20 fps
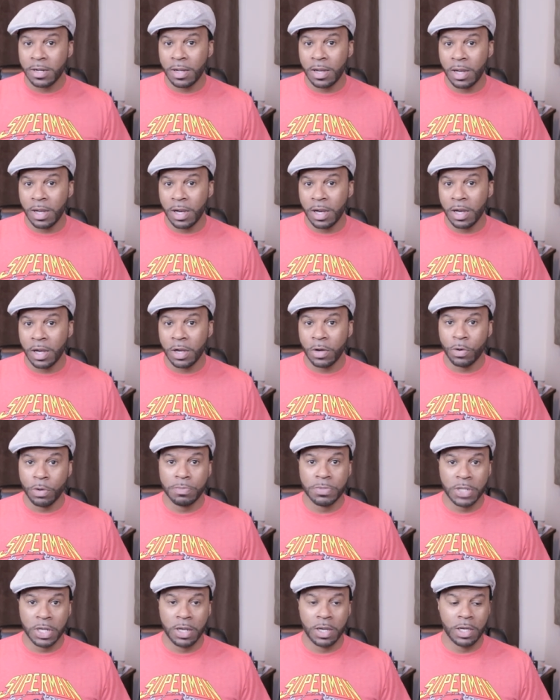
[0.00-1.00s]

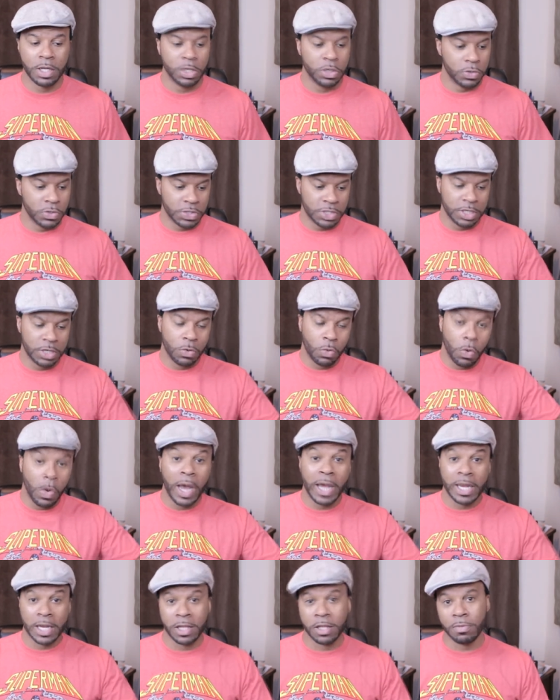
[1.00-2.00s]
Krypton, and you'll see it
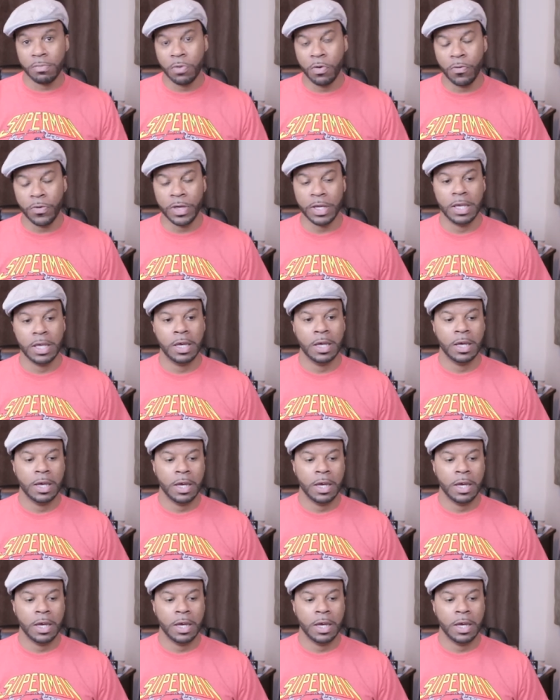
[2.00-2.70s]
white in the movie.